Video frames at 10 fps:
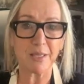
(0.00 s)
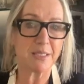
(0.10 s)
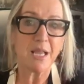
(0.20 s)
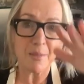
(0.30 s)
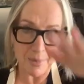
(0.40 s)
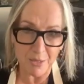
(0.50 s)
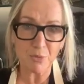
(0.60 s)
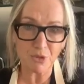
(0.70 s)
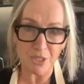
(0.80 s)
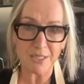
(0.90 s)
this, but it
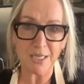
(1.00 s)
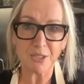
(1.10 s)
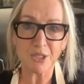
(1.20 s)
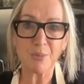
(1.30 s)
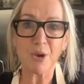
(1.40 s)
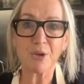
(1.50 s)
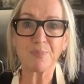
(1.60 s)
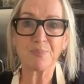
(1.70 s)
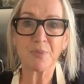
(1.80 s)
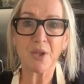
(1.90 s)
will just sink to the
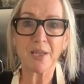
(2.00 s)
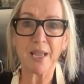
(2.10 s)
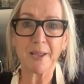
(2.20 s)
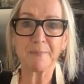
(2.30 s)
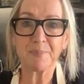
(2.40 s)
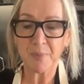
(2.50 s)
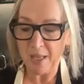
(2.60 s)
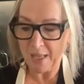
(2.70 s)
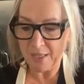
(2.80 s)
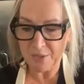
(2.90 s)
bottom, okay?
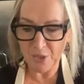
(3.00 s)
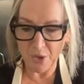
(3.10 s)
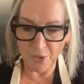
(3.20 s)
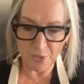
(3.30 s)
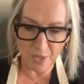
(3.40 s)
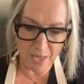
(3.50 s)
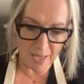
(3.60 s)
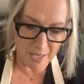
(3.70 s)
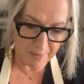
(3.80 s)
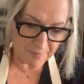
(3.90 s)
So
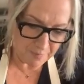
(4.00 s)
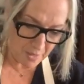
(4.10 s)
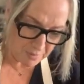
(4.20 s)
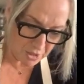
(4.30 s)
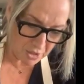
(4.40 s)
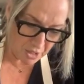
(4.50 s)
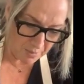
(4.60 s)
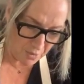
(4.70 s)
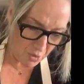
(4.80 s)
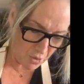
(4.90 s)
I'm just going
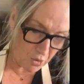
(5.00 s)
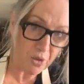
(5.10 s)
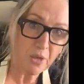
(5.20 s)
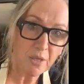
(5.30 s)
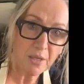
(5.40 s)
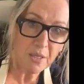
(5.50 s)
to pour,